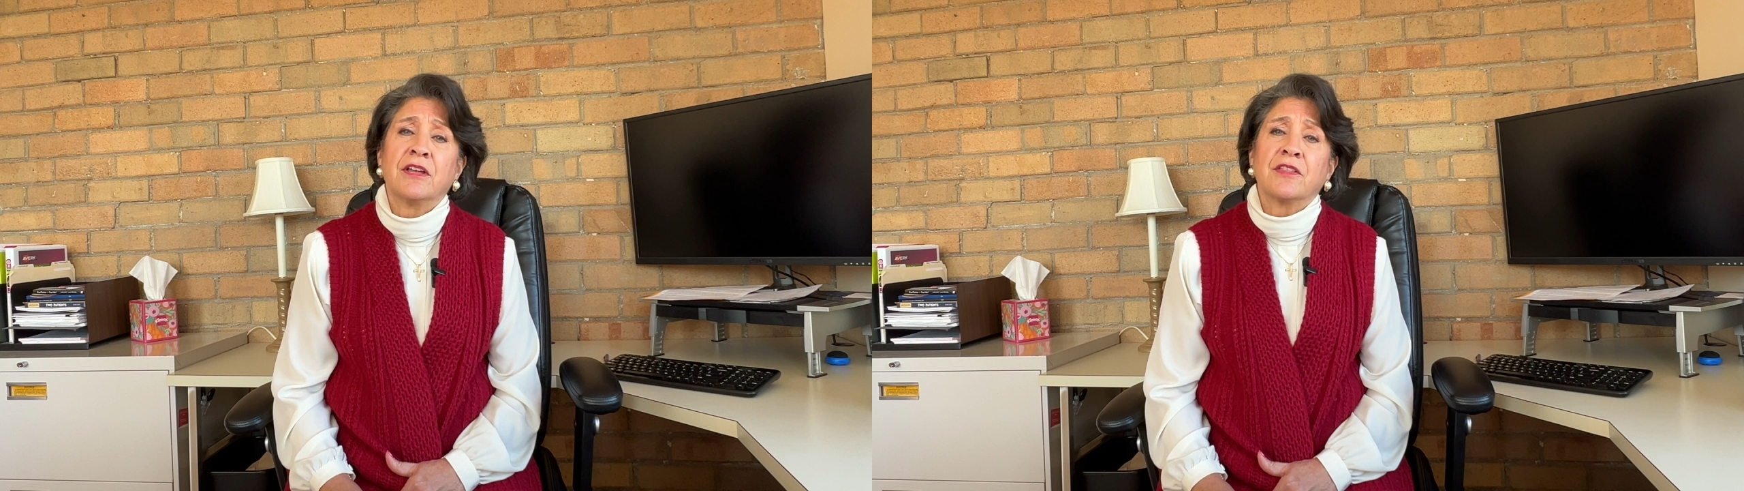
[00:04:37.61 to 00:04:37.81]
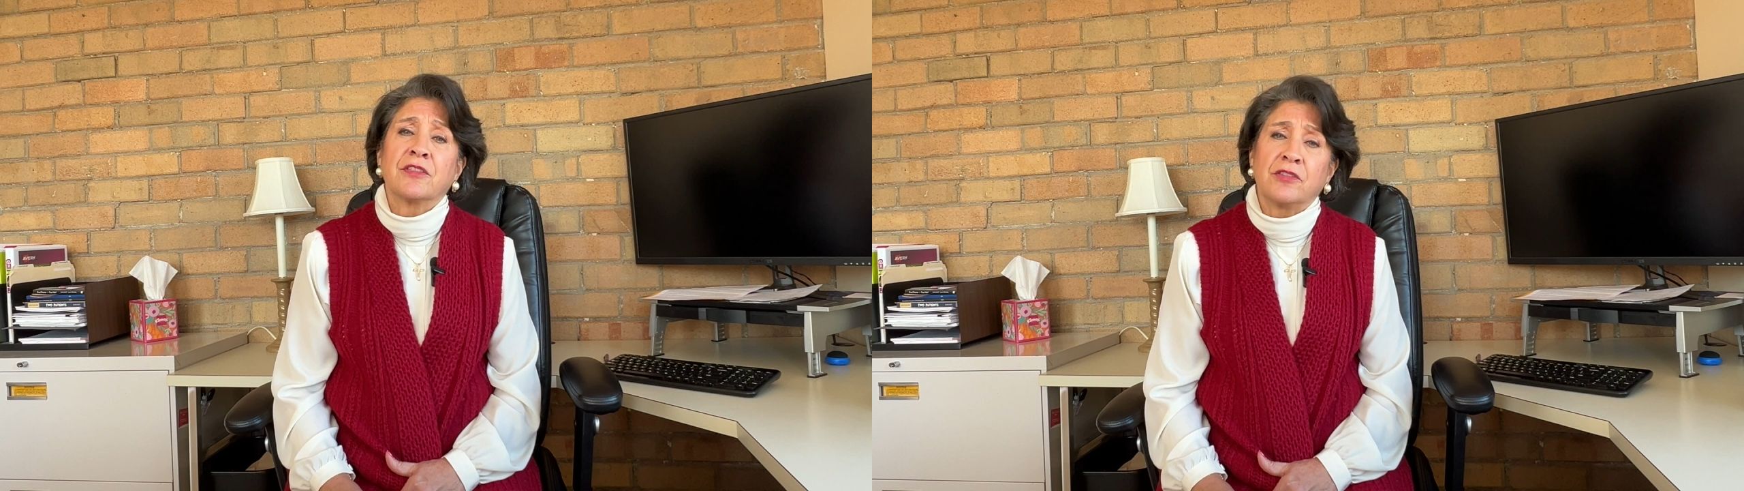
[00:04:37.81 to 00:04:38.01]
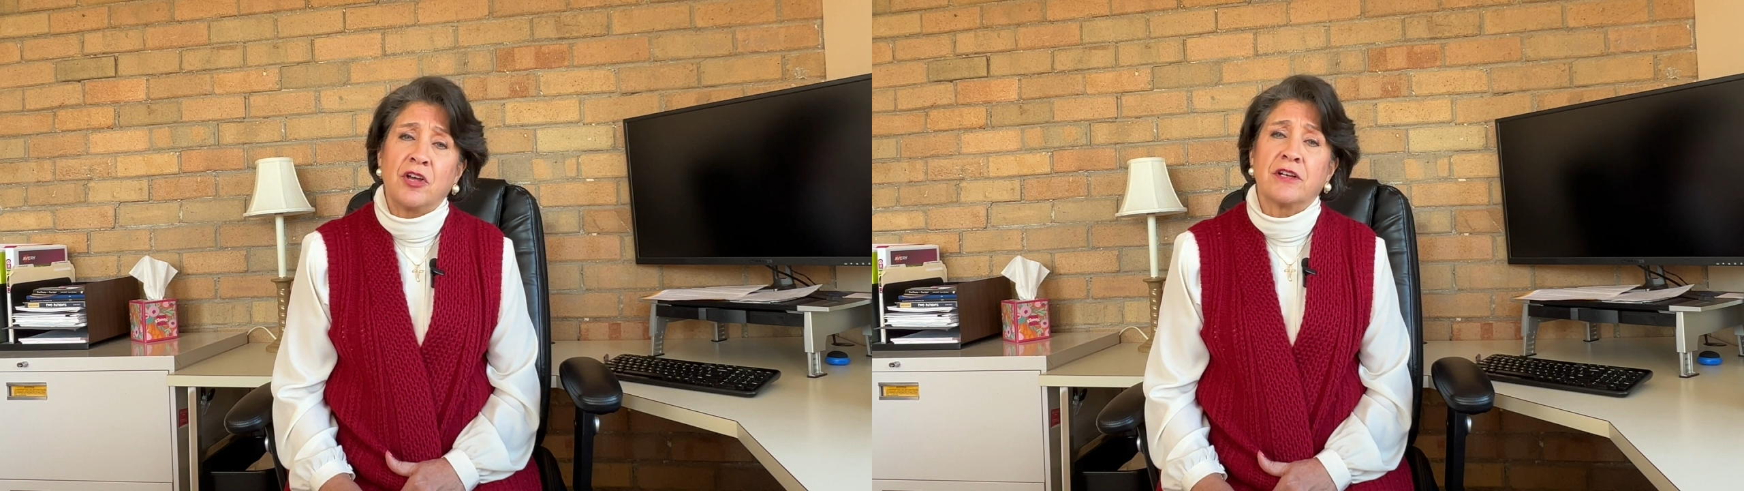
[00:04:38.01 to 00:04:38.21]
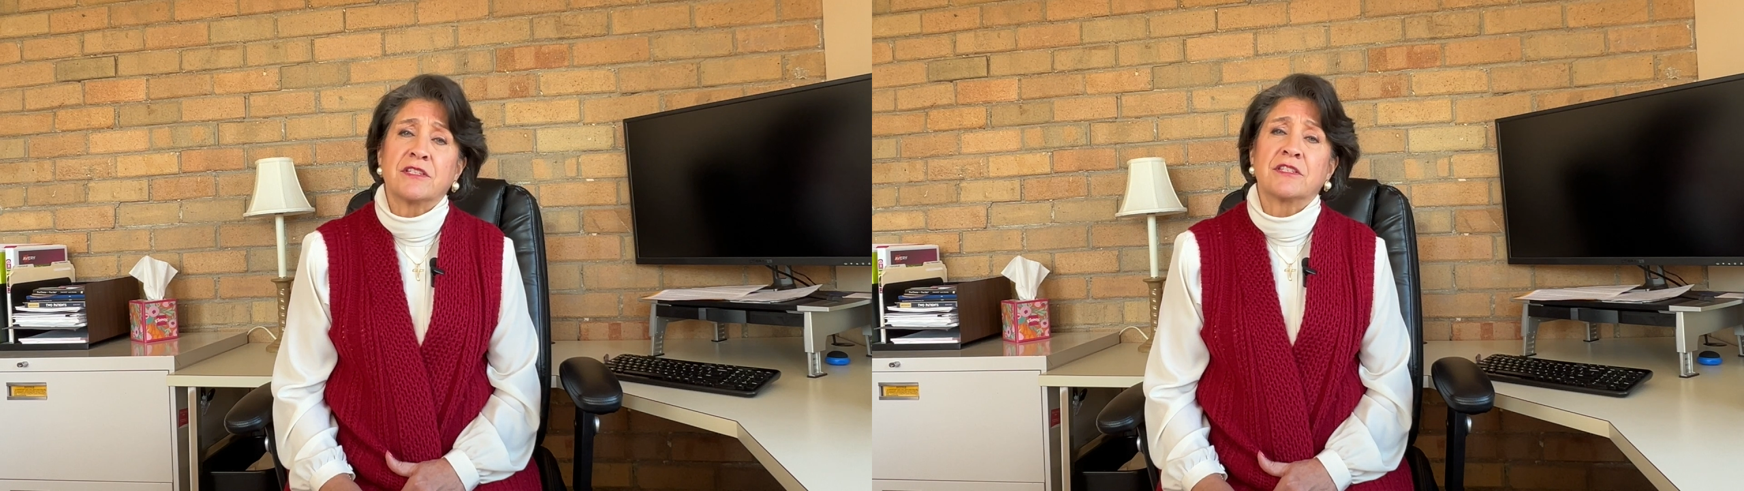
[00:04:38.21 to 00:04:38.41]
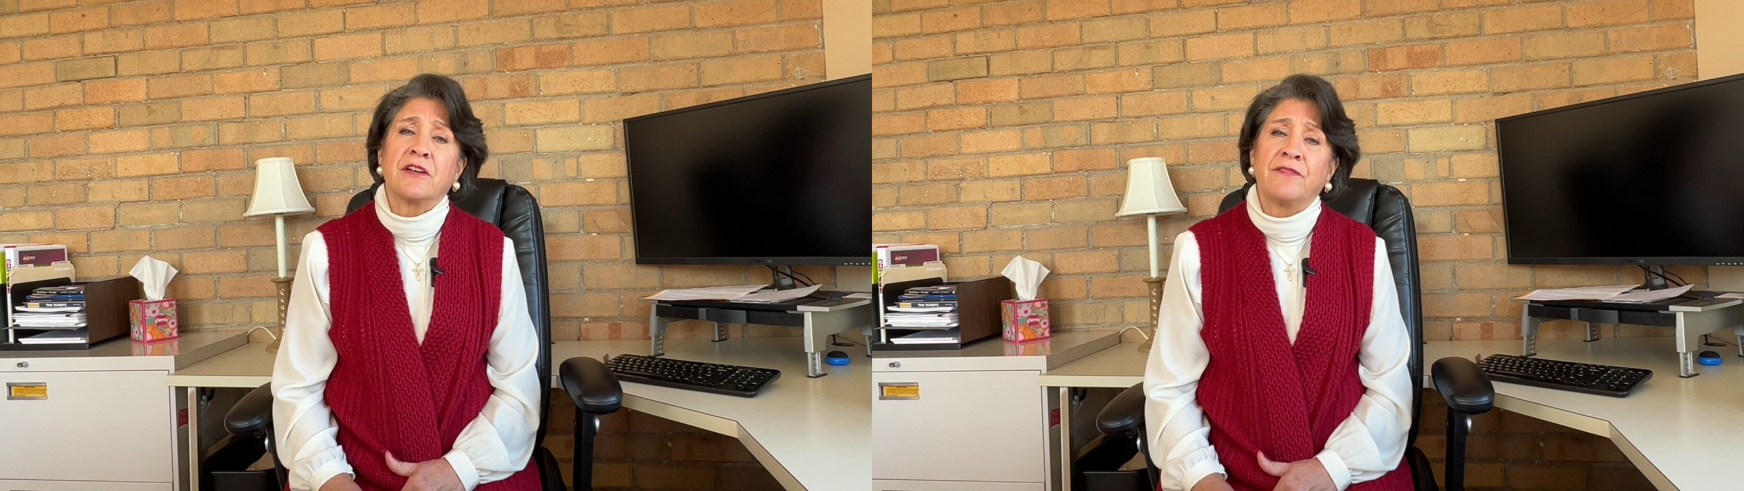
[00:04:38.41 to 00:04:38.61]
the
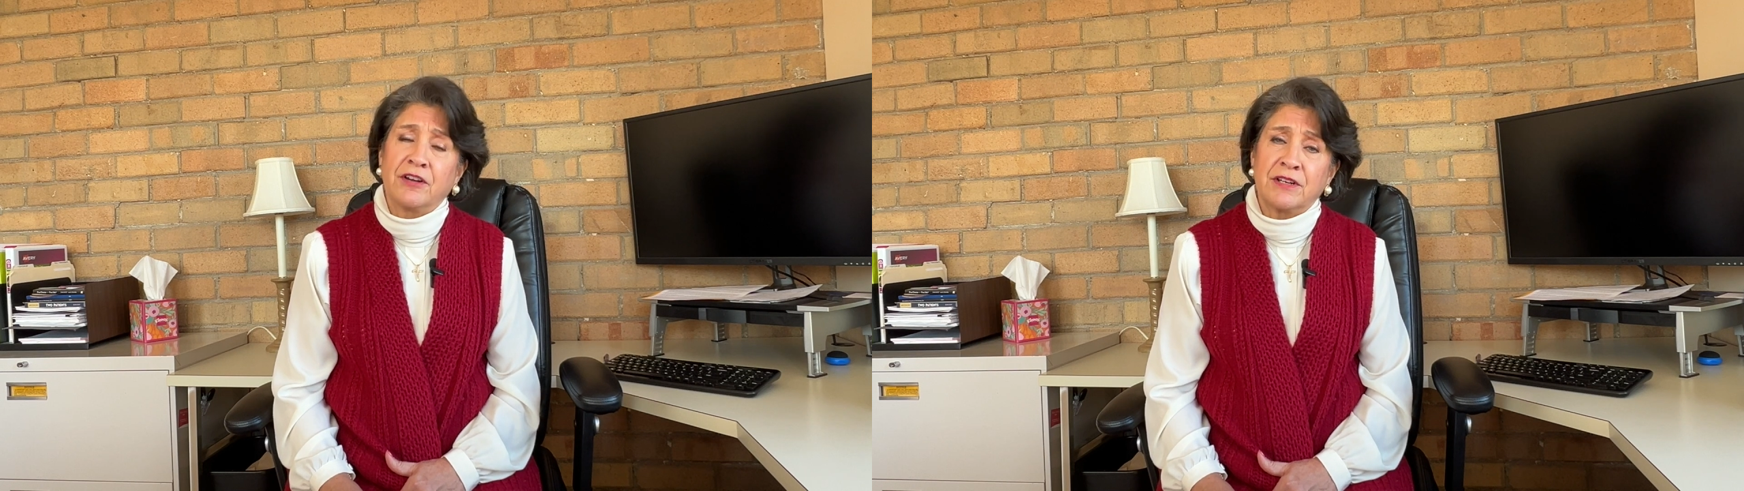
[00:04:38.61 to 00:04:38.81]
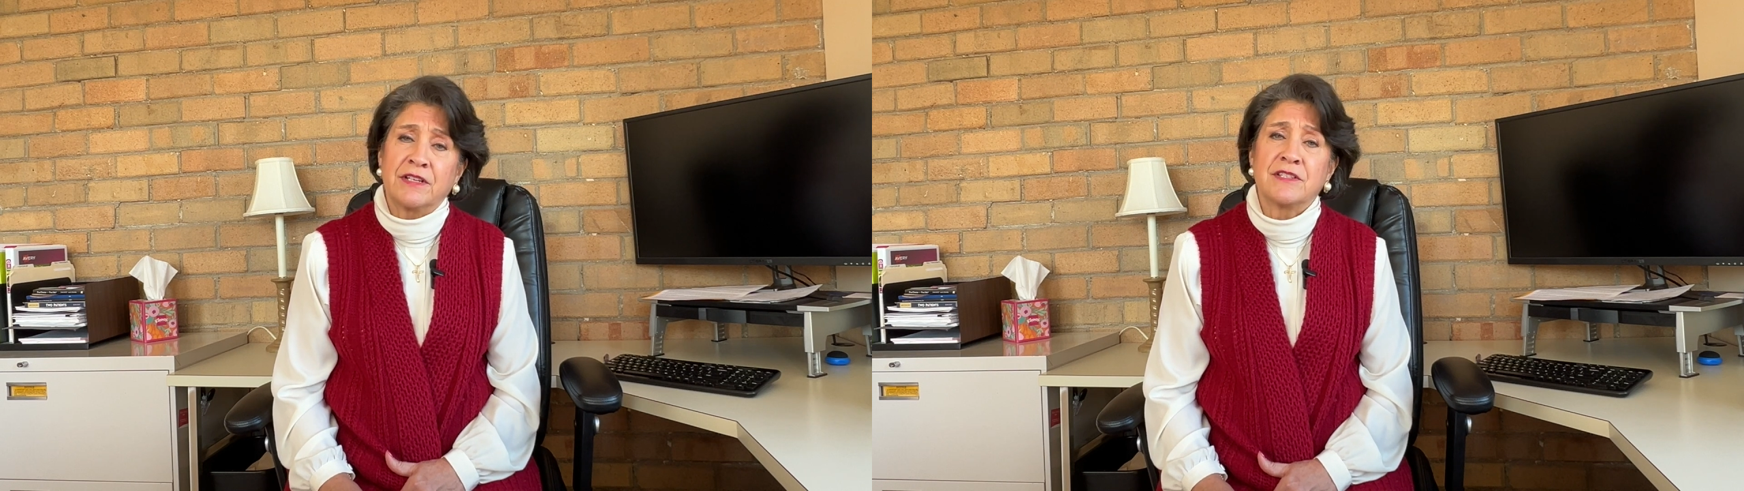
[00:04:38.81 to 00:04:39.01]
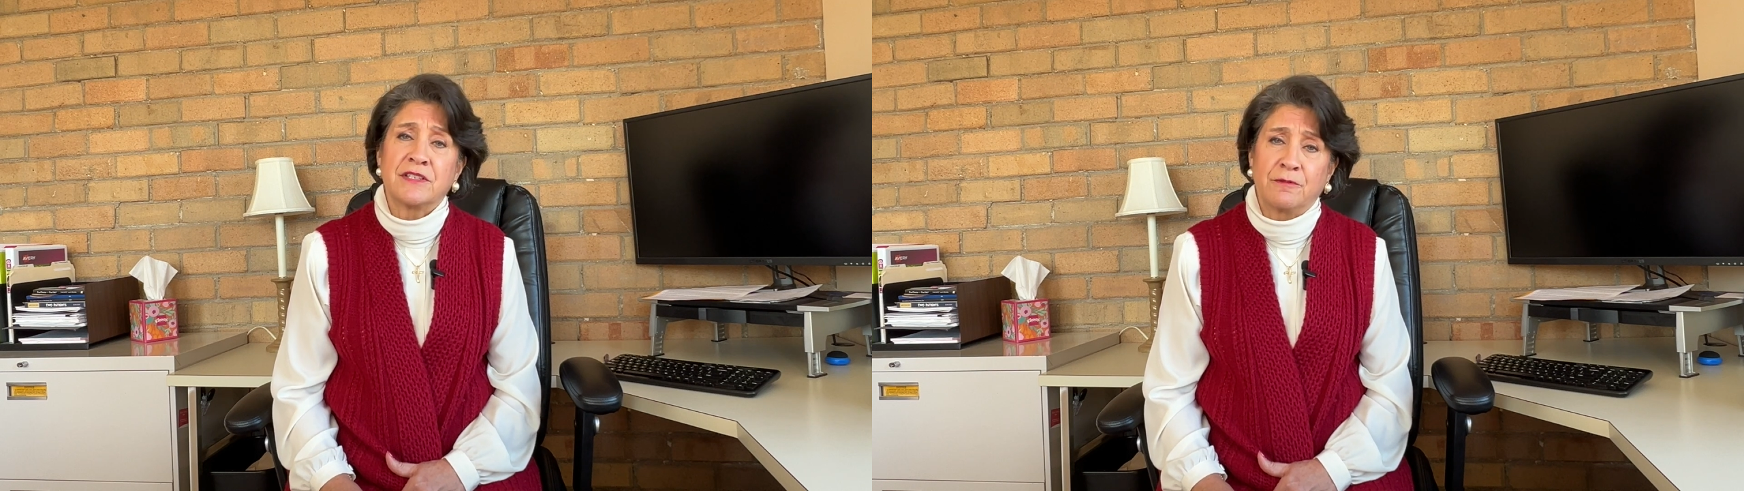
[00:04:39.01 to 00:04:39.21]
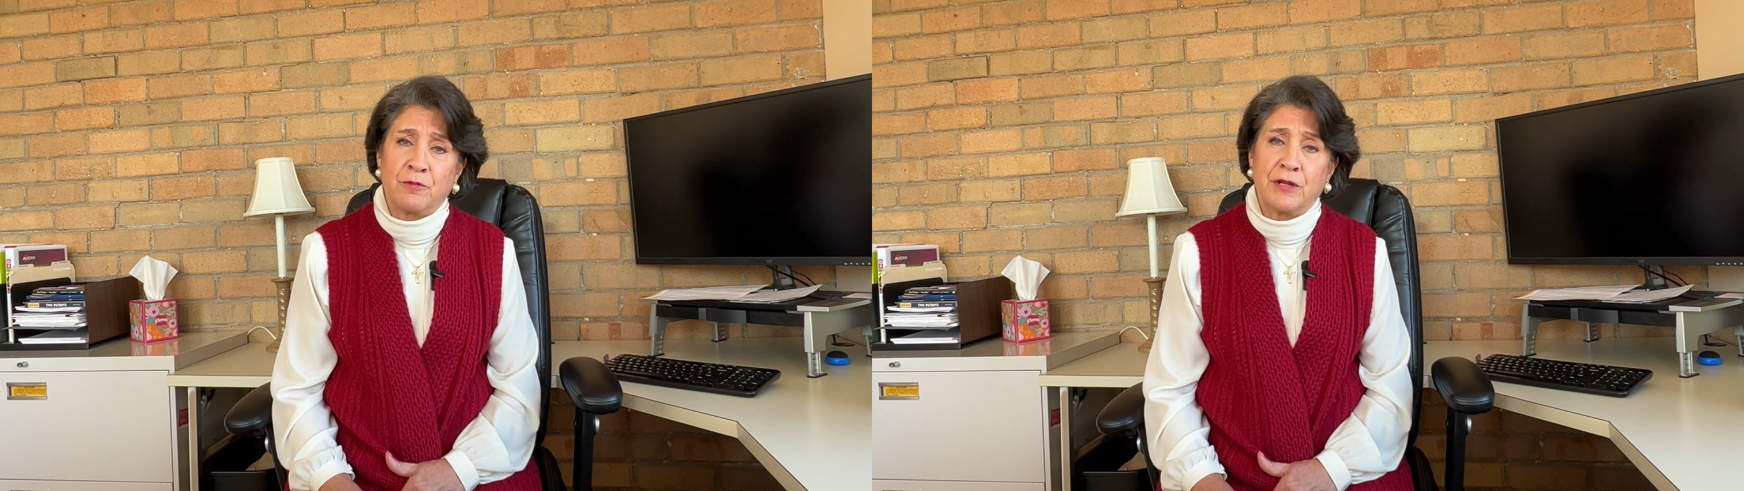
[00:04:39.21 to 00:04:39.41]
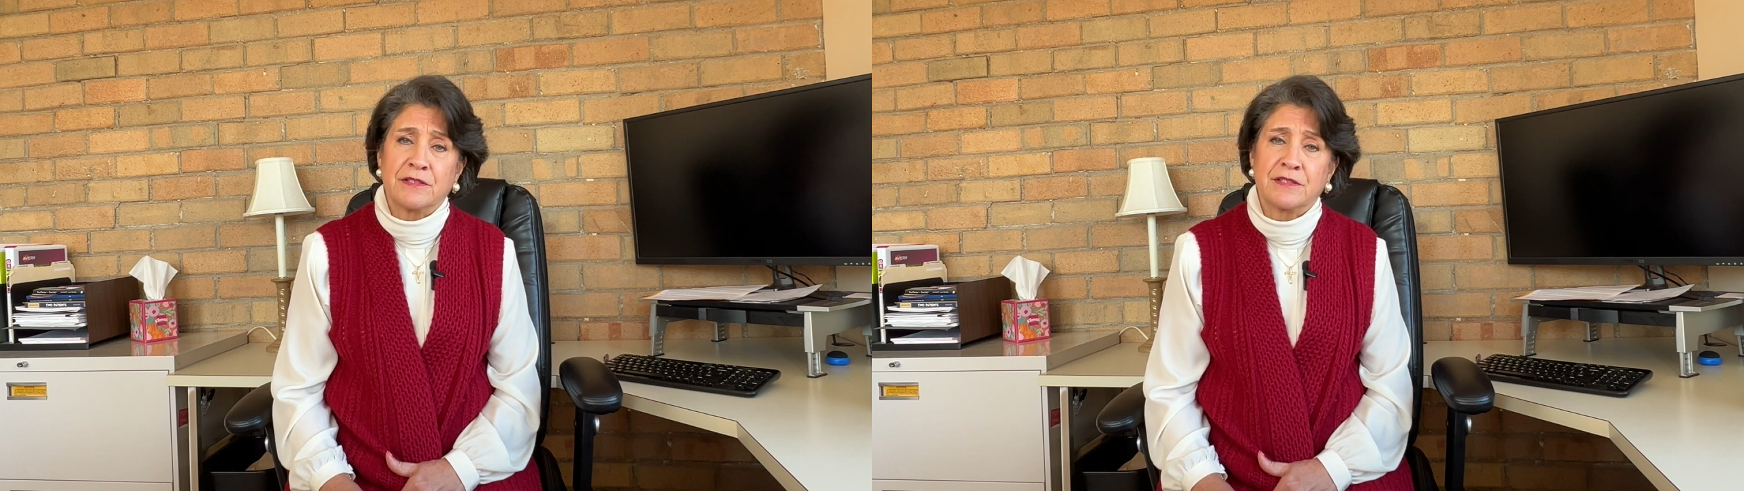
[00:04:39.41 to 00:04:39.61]
loss of our innocent
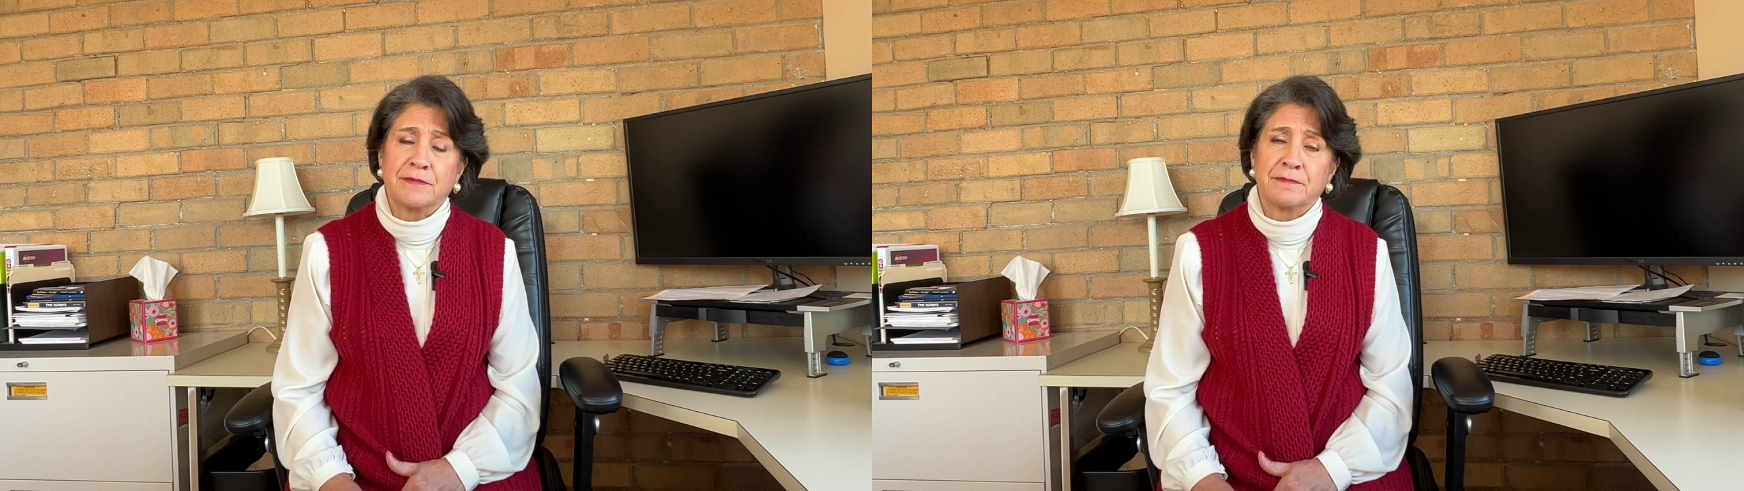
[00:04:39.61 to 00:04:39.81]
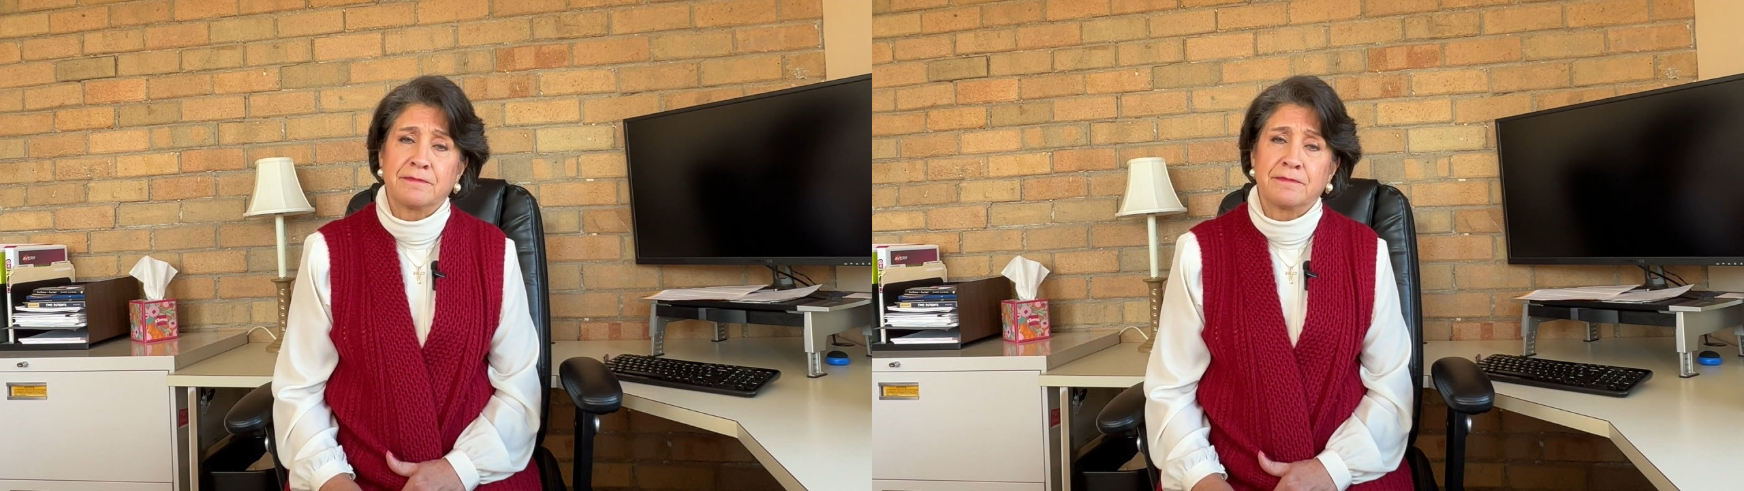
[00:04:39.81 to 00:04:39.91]
ones.